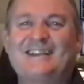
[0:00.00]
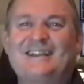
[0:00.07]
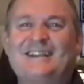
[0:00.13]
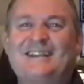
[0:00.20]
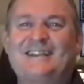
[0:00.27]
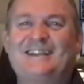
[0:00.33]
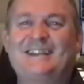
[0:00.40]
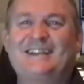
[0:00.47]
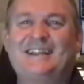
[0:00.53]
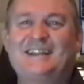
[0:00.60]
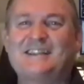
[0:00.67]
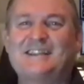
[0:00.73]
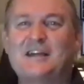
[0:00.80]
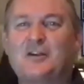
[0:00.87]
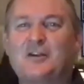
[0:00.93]
This
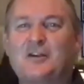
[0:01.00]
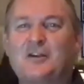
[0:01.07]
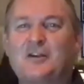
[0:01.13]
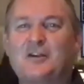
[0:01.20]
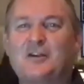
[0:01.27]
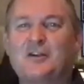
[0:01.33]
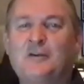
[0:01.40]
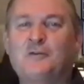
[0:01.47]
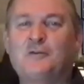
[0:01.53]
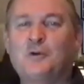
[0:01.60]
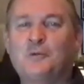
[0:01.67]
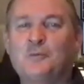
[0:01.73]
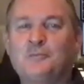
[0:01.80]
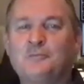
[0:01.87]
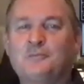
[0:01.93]
is our trading
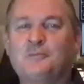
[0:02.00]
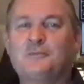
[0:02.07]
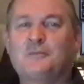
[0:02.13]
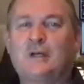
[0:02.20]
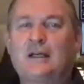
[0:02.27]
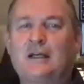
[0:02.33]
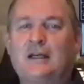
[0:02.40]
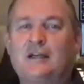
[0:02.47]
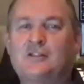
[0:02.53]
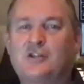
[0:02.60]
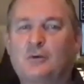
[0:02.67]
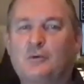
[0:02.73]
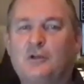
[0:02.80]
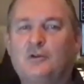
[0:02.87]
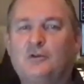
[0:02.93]
room. So
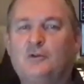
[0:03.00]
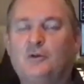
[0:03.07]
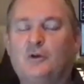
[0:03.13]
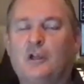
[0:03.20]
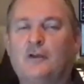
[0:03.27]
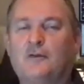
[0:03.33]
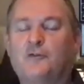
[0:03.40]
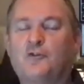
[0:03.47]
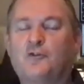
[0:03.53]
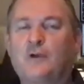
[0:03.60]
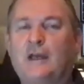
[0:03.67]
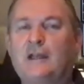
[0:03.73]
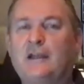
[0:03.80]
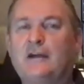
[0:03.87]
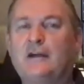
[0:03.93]
we do a lot of
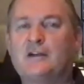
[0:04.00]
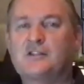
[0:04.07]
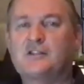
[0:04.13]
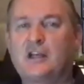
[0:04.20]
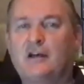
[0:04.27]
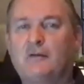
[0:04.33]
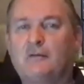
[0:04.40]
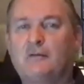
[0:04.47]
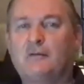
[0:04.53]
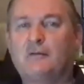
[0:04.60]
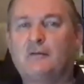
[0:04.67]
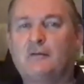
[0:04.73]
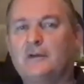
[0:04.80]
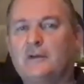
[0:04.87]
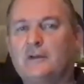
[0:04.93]
trading ourselves.
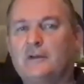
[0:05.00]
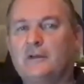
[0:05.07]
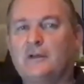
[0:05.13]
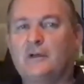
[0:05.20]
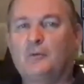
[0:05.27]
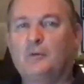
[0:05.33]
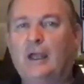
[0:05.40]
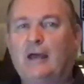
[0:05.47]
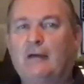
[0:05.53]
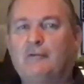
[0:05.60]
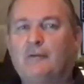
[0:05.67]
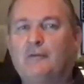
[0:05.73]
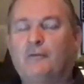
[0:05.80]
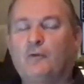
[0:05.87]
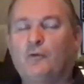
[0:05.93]
We have a
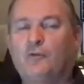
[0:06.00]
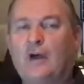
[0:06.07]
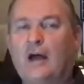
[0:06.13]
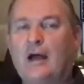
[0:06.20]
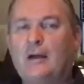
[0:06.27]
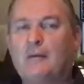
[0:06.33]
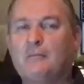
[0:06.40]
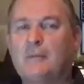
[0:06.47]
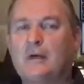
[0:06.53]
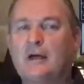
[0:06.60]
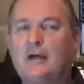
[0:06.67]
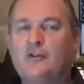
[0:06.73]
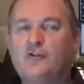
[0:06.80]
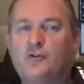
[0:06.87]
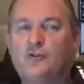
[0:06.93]

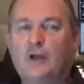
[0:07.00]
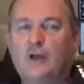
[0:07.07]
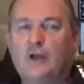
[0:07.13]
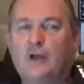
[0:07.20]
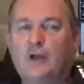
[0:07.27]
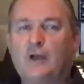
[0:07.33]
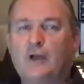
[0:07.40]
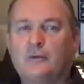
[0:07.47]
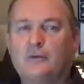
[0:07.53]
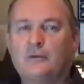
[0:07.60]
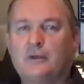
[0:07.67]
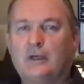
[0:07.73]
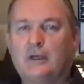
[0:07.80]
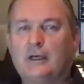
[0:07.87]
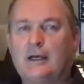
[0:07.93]
full-time trader.
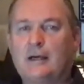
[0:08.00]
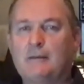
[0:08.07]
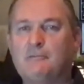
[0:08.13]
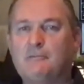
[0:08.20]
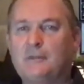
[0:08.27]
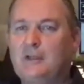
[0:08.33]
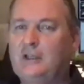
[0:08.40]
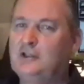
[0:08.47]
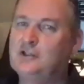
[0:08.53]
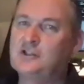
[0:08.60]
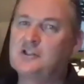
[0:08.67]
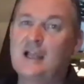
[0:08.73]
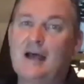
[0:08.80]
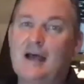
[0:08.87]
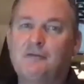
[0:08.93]
He just
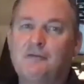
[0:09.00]
left.